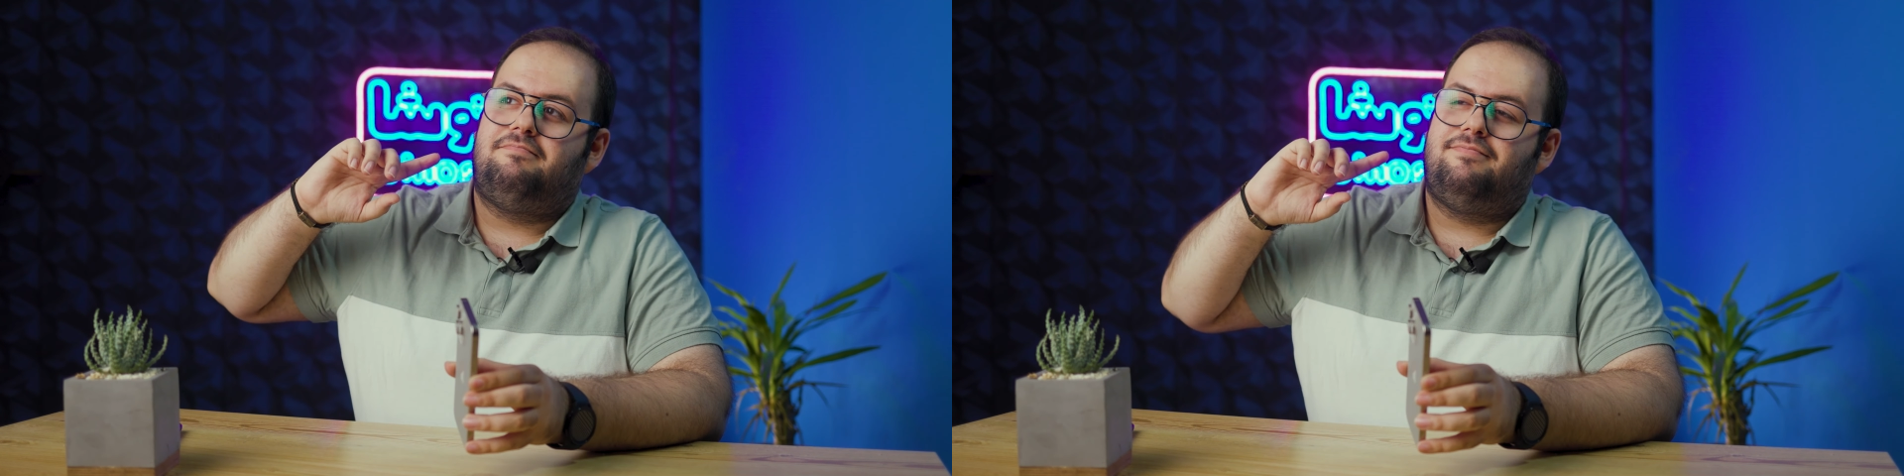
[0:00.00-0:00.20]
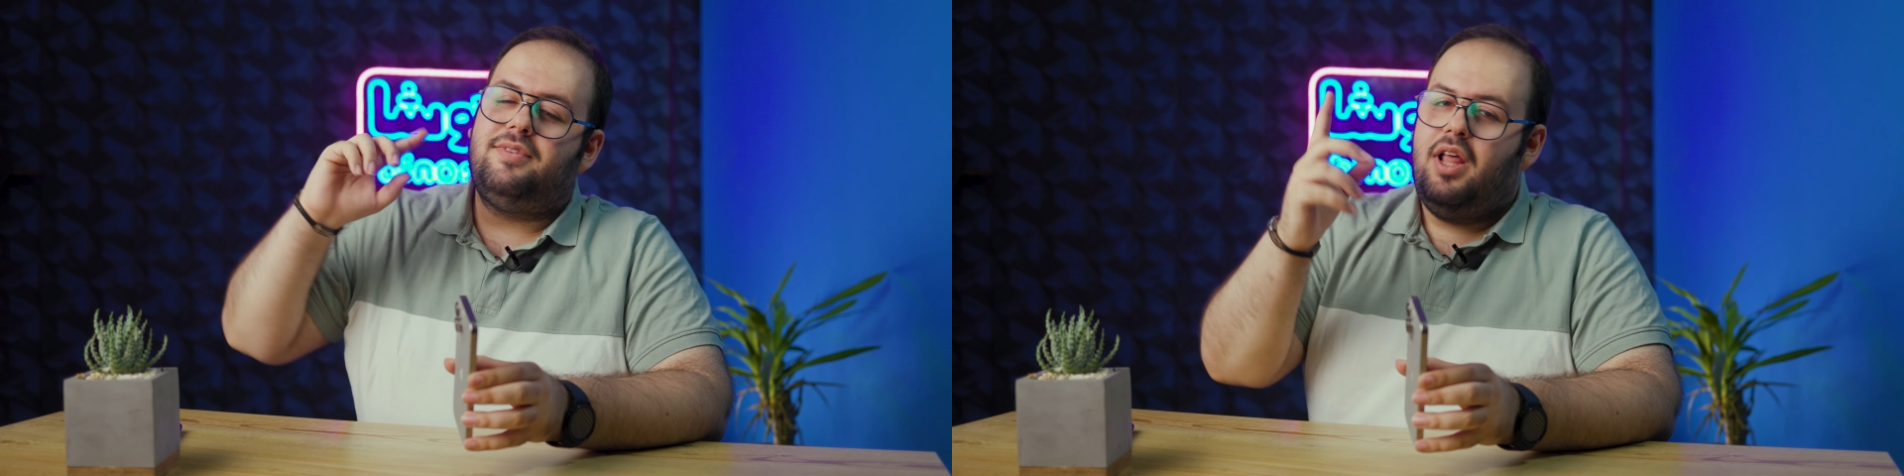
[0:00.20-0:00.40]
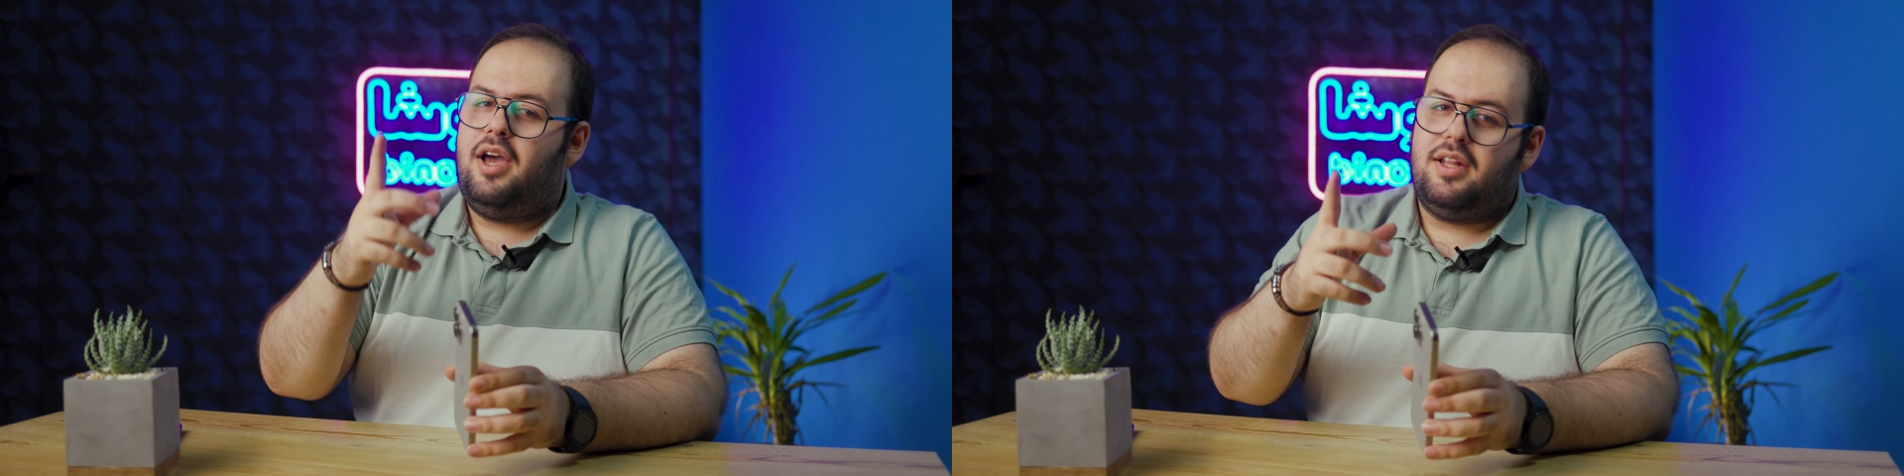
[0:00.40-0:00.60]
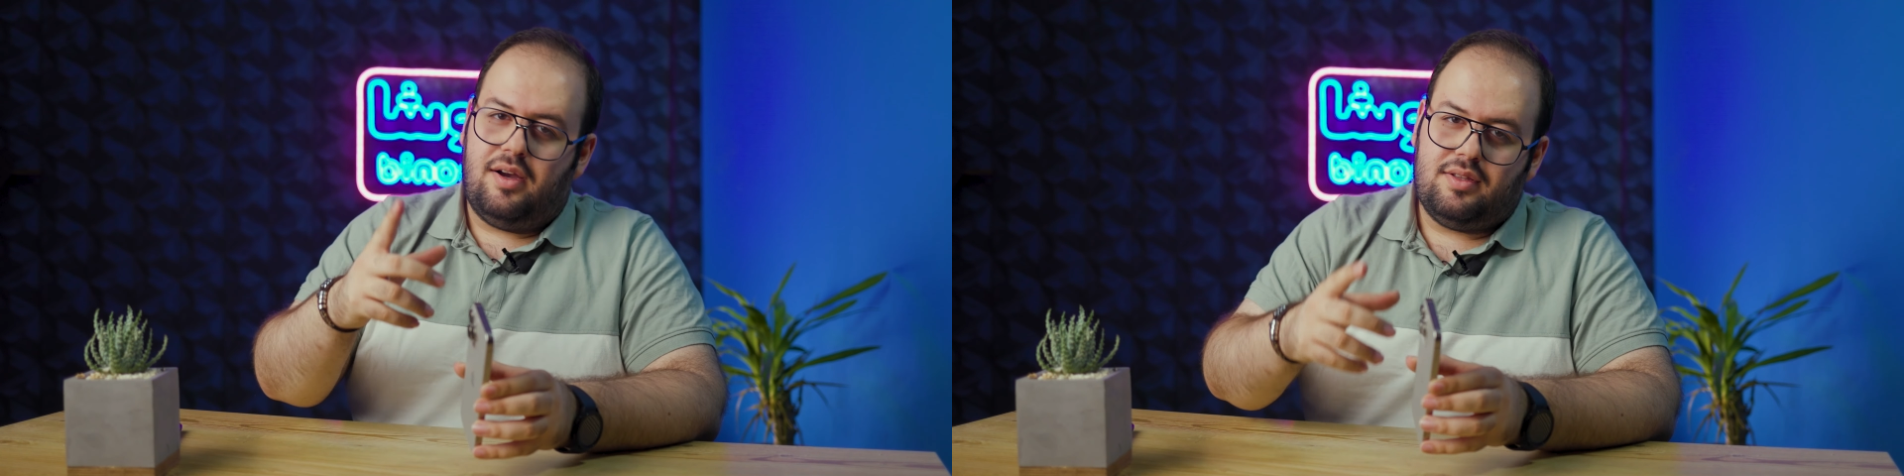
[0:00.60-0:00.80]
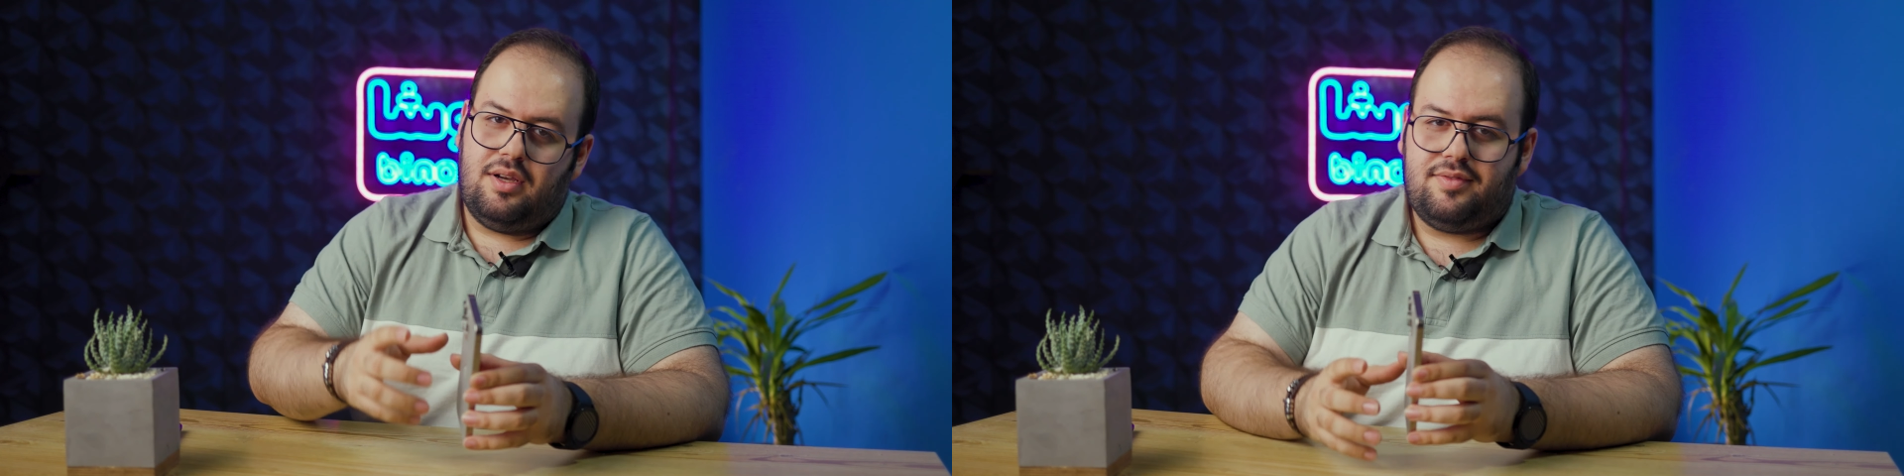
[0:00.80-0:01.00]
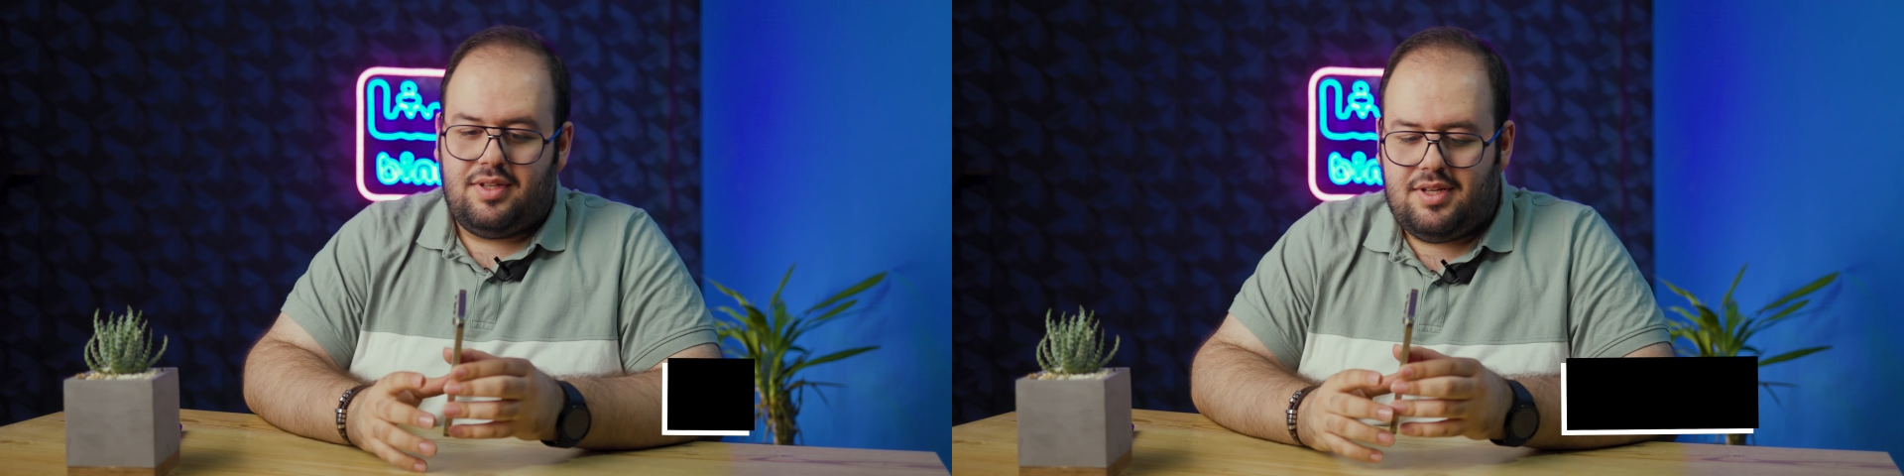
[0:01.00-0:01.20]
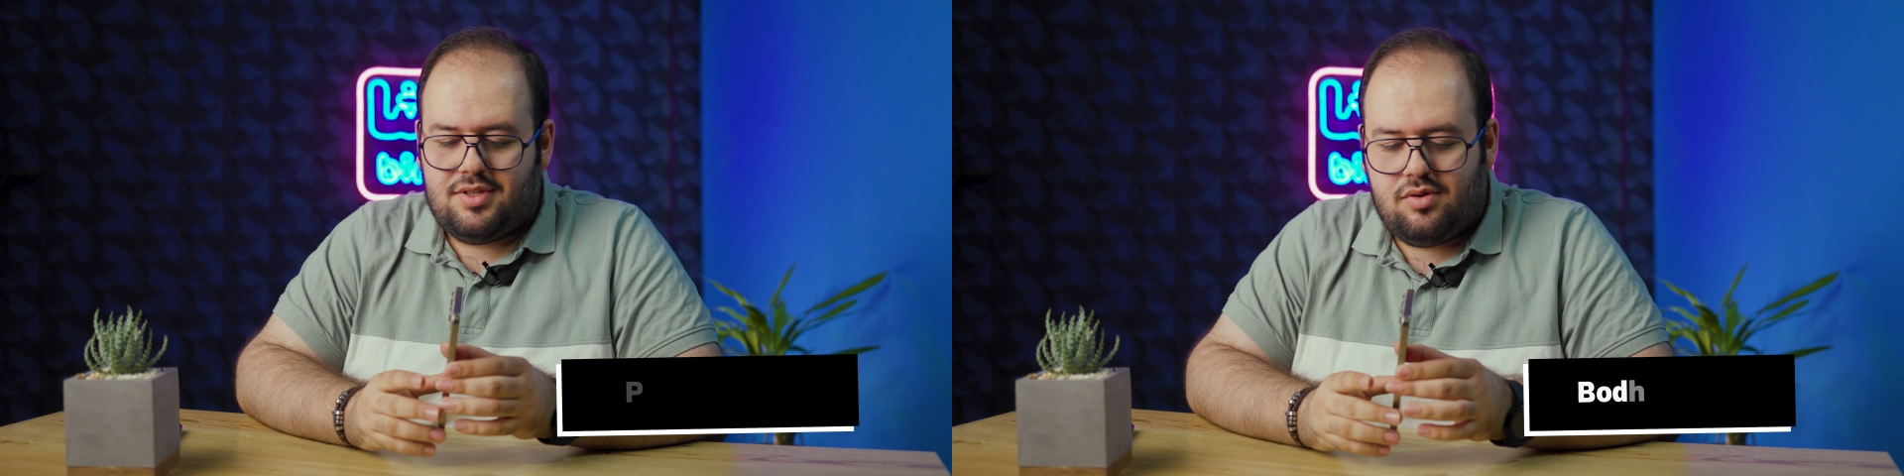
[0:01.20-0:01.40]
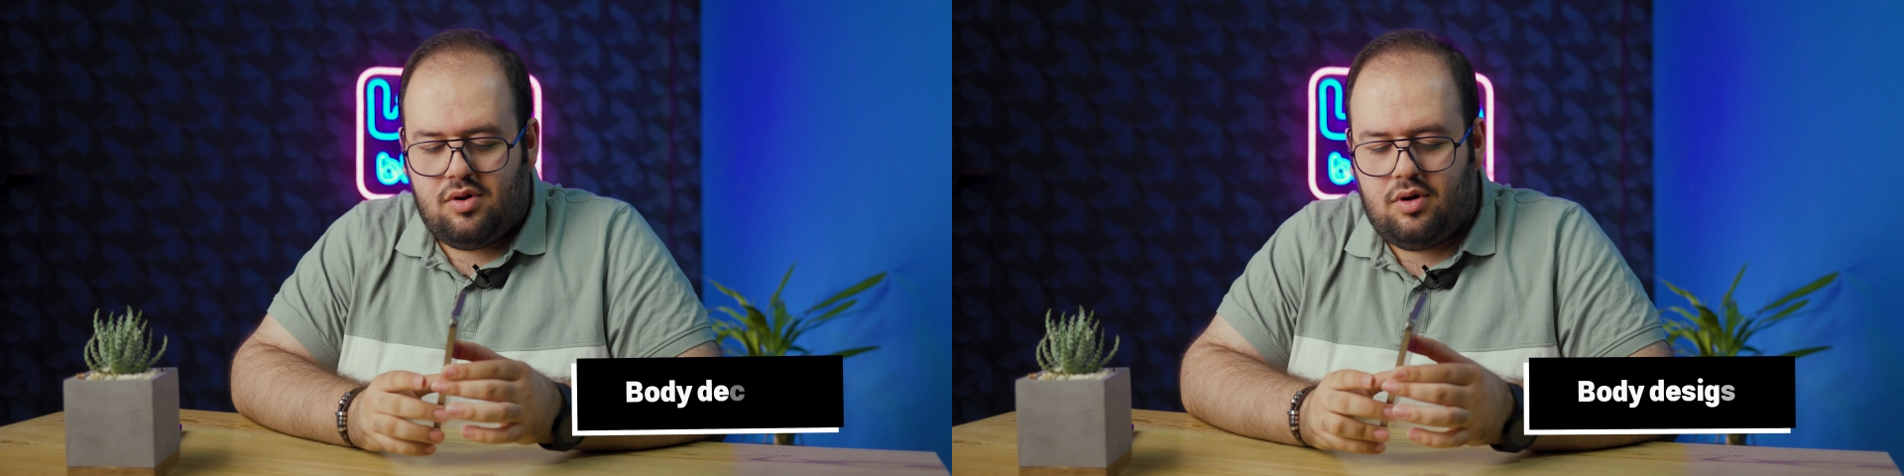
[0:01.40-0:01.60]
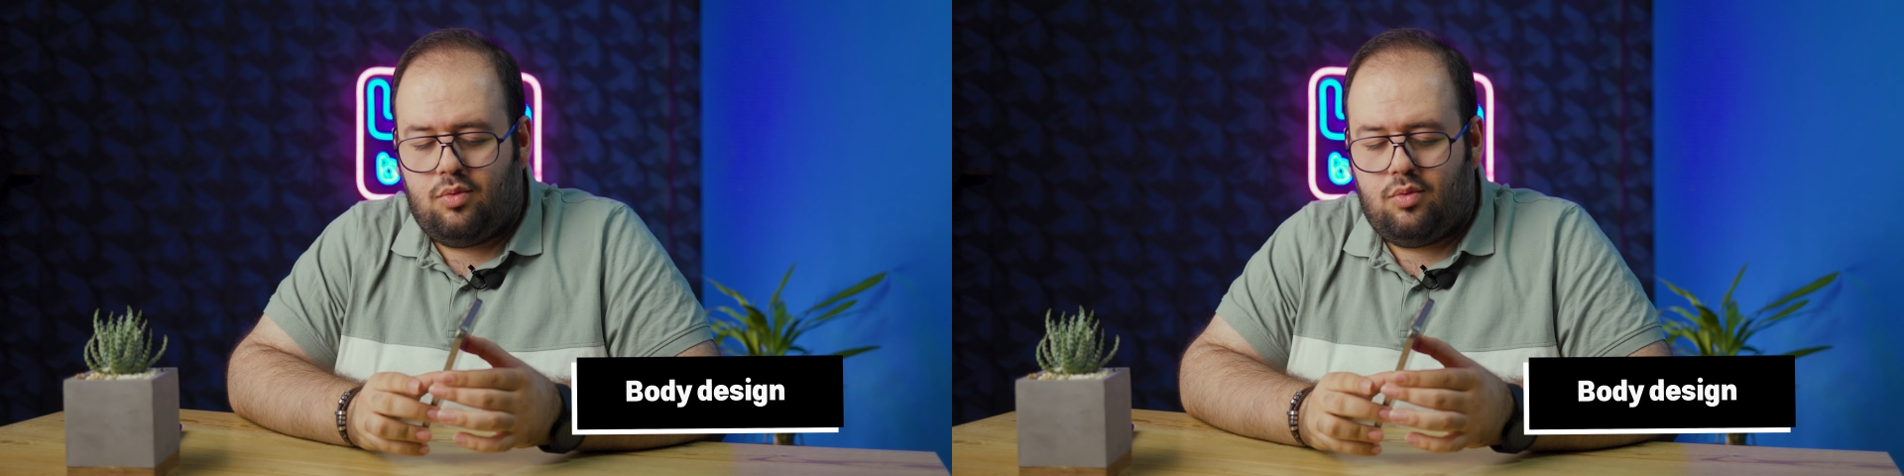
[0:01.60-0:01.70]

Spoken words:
9 out of 10 score.